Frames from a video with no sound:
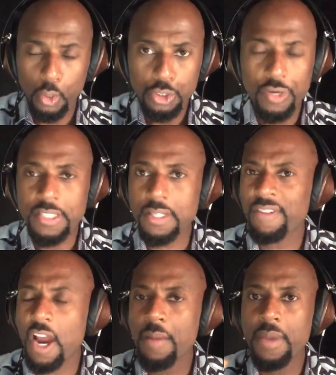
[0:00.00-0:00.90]
in low stress
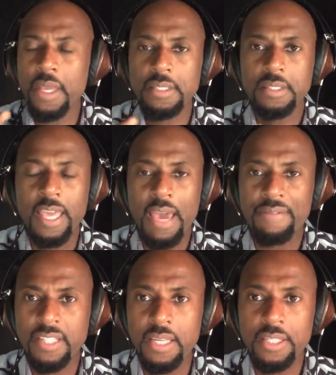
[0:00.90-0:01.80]
environments. They
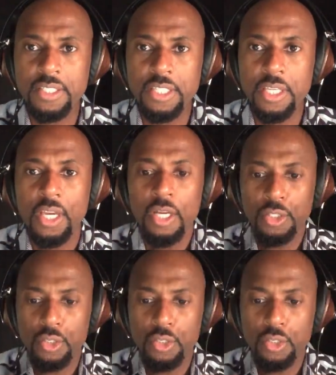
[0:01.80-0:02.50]
have a tendency